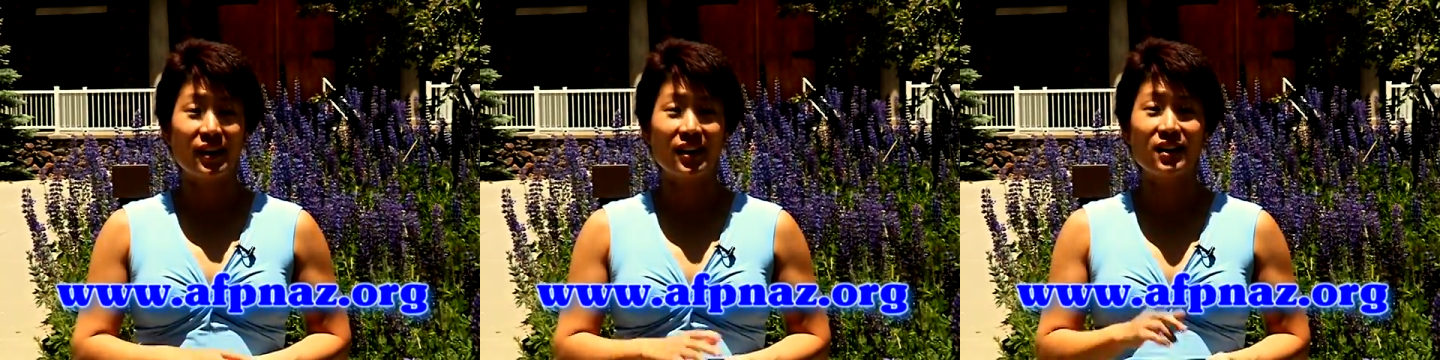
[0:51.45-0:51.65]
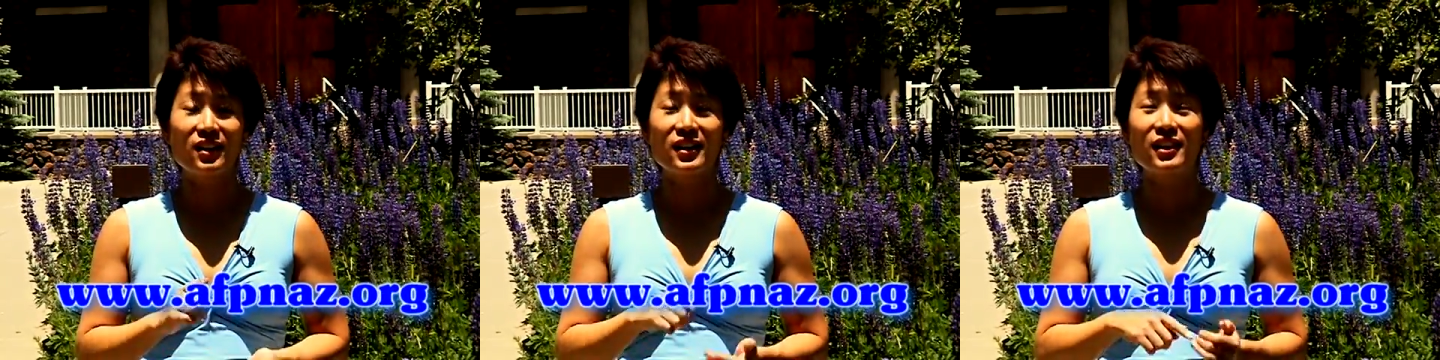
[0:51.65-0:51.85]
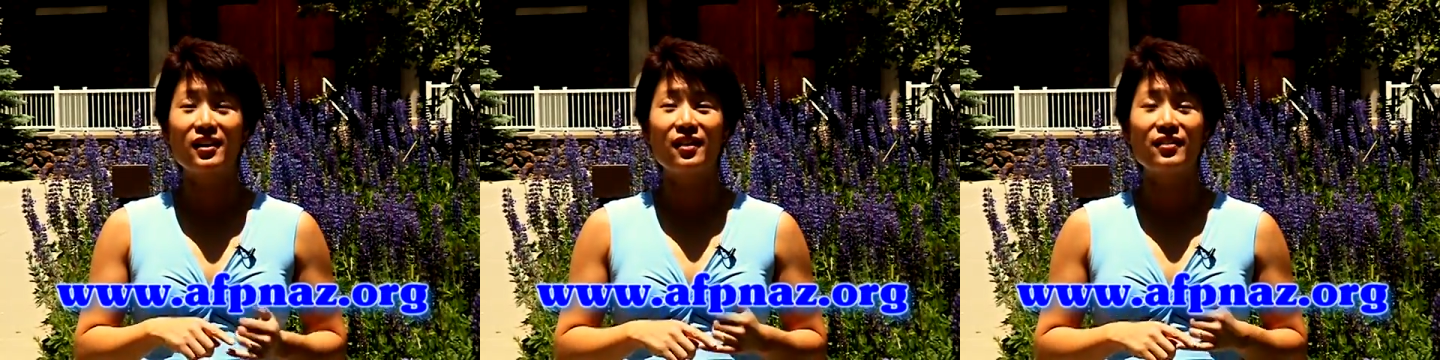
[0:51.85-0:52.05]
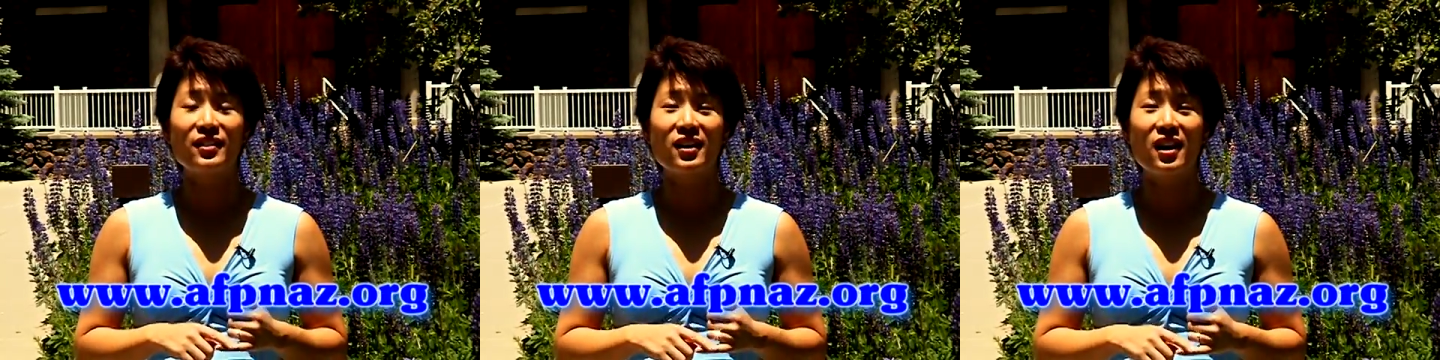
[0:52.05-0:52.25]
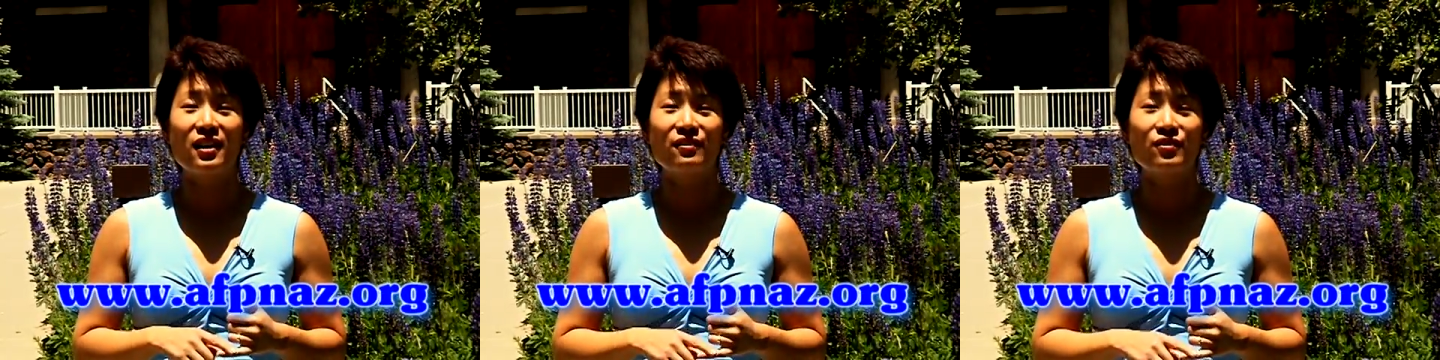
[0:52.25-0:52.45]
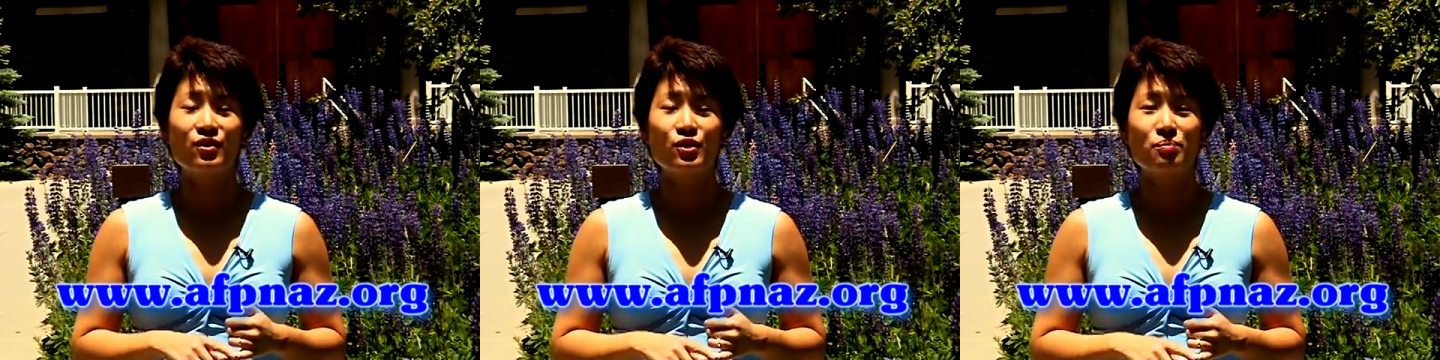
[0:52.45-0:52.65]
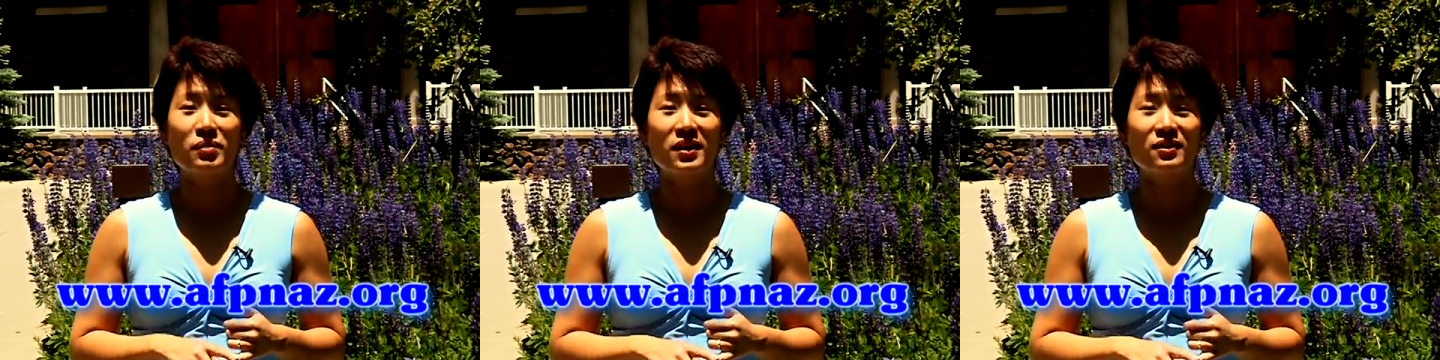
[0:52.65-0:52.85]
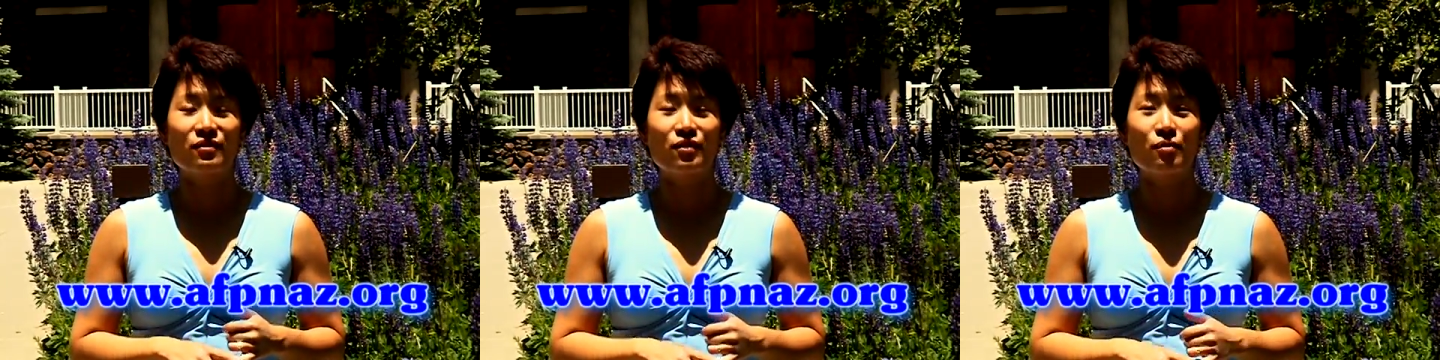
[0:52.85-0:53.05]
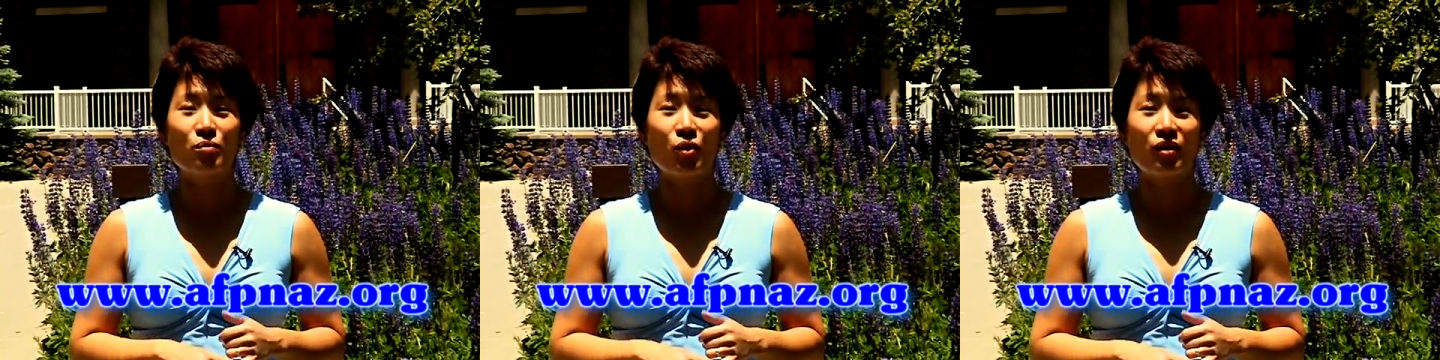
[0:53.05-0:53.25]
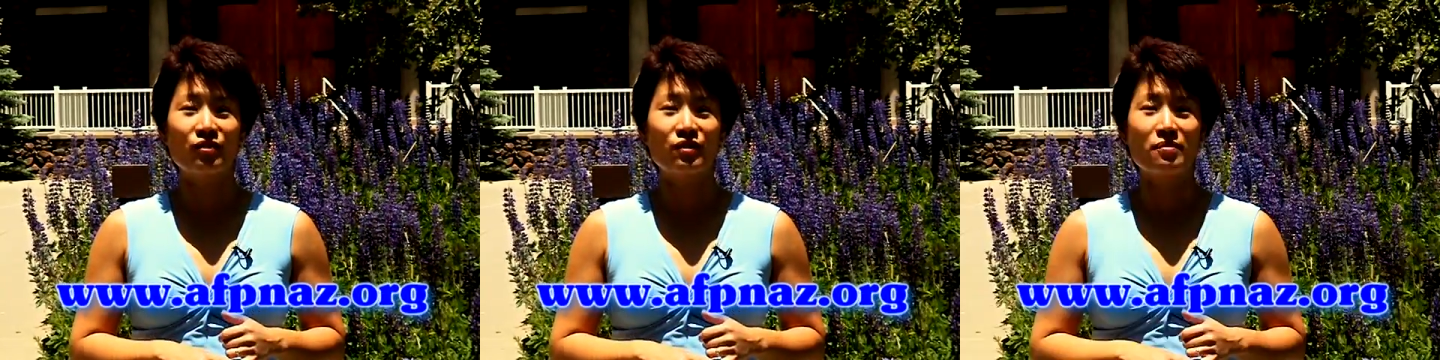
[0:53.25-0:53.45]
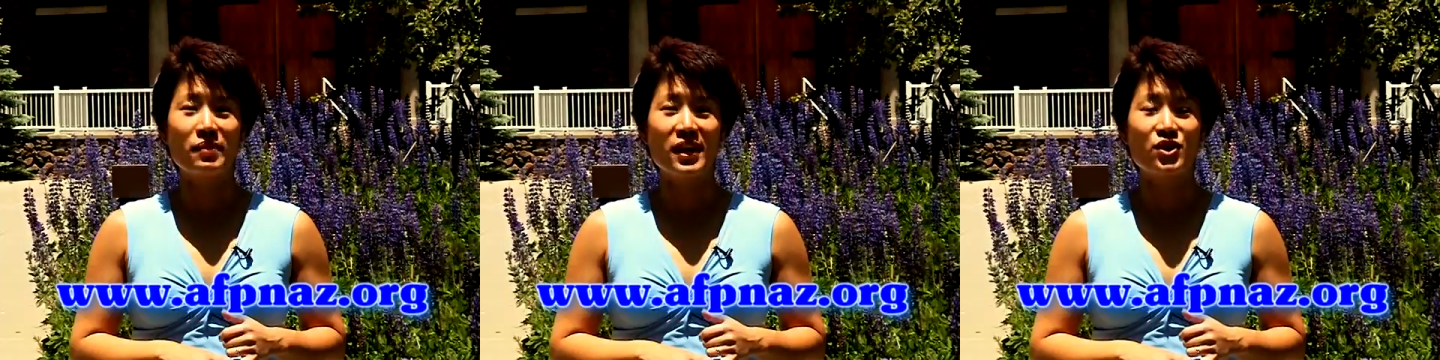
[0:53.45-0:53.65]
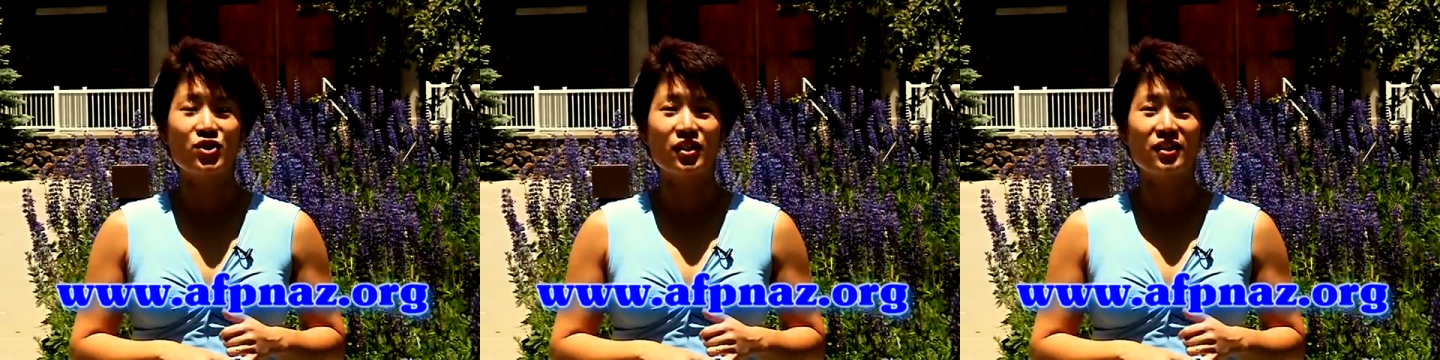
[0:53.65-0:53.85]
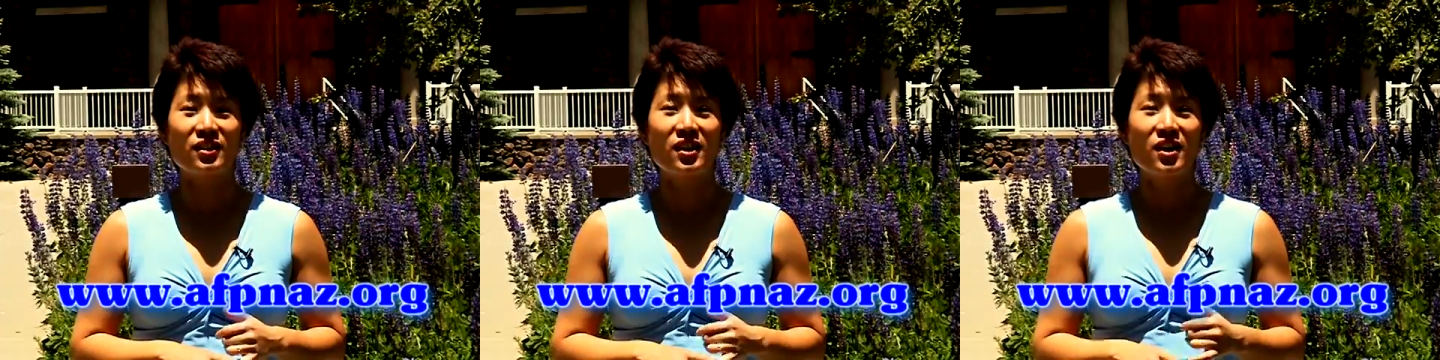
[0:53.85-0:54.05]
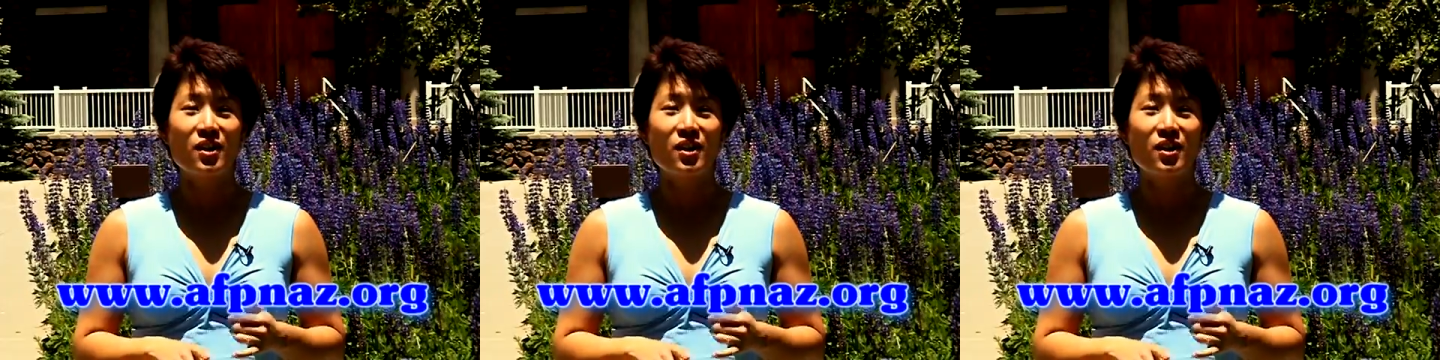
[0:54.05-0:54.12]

and click on the conference button for more information.